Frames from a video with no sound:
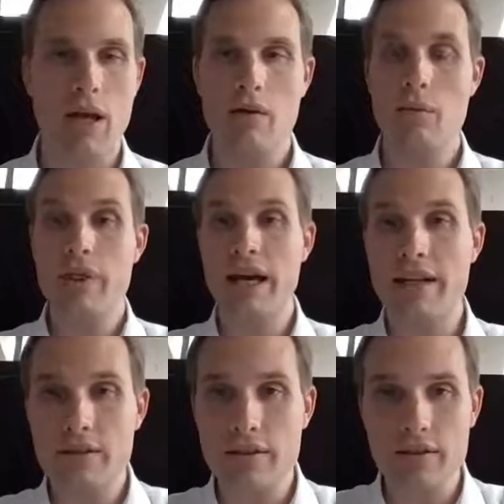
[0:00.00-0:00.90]
With
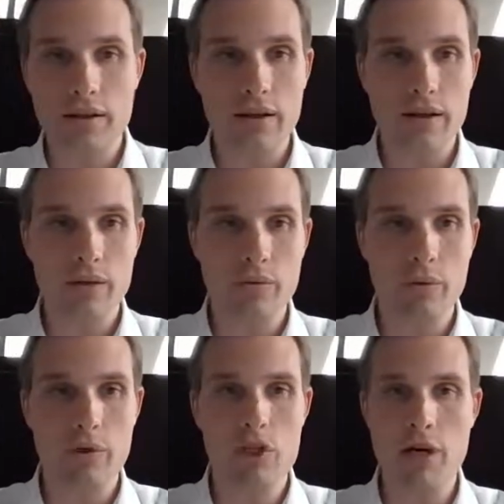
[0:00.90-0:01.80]
that, we
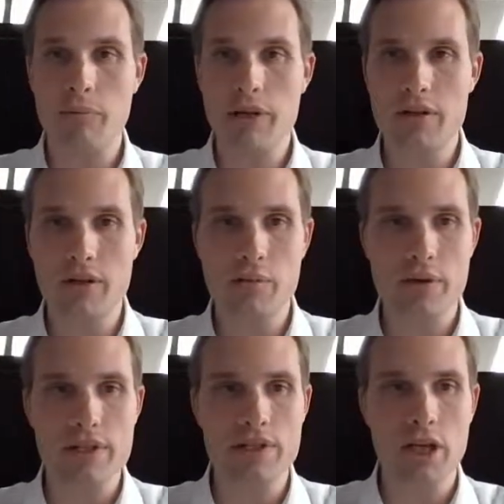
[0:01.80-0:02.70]
would jump into the
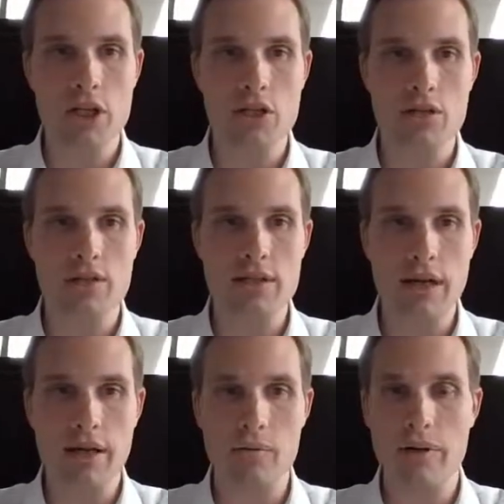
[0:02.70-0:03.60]
presentation,
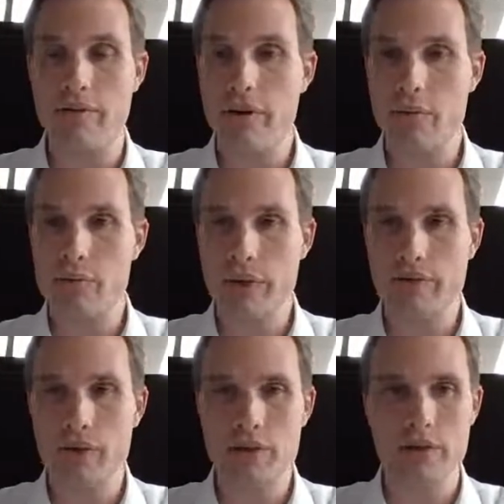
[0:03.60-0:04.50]
starting with a very brief
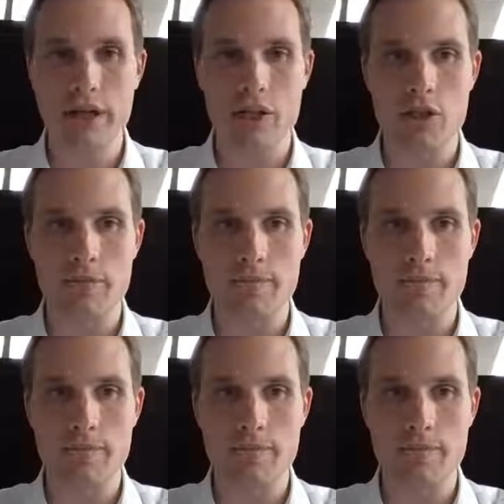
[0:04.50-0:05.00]
introduction.